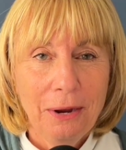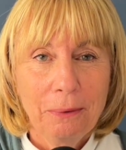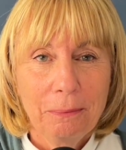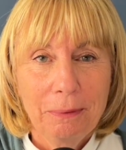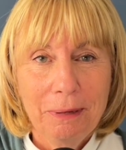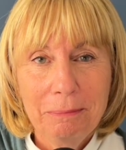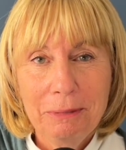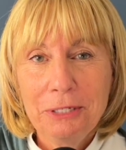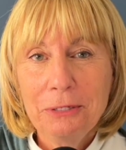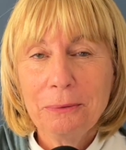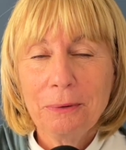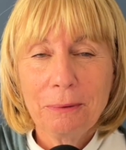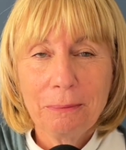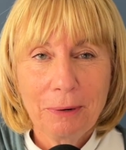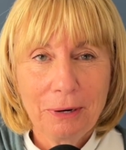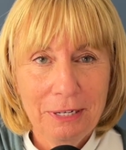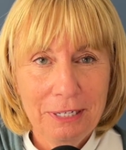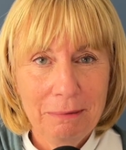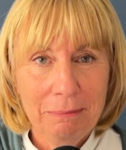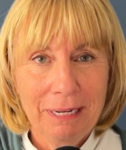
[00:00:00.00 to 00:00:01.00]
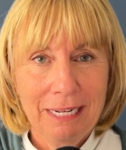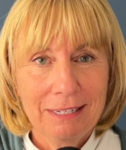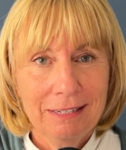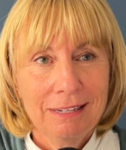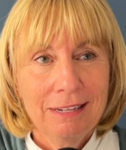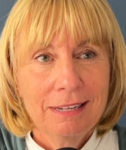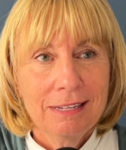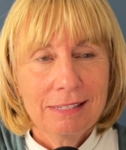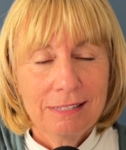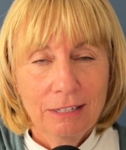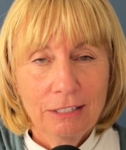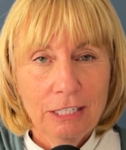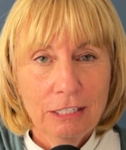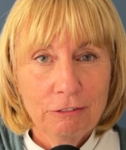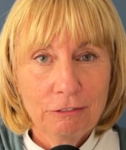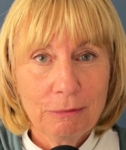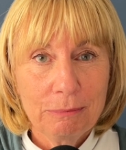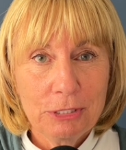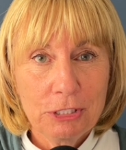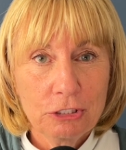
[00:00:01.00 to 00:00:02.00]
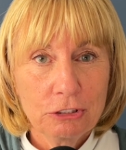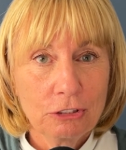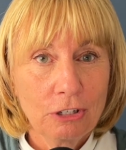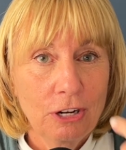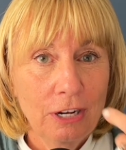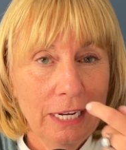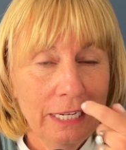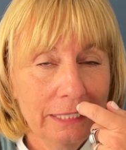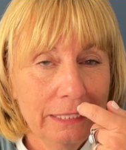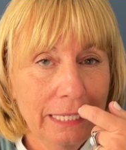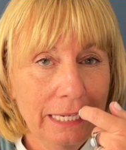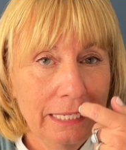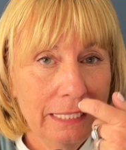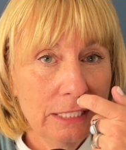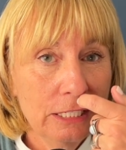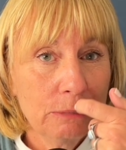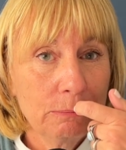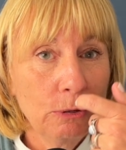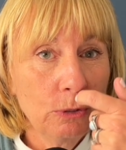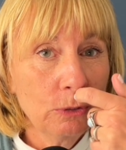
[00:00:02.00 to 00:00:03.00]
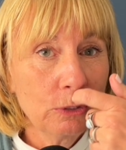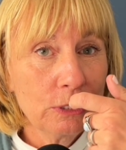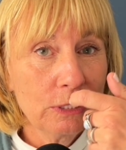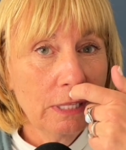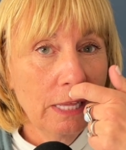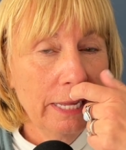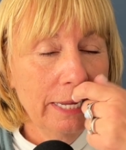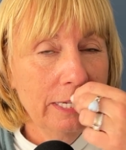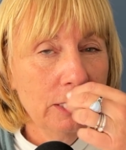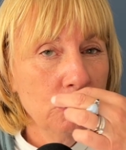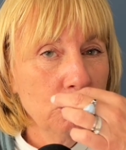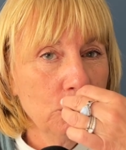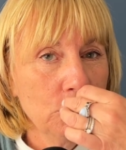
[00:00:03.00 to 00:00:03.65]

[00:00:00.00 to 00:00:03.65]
women who are worried about sucking from a straw and getting smoker's lines,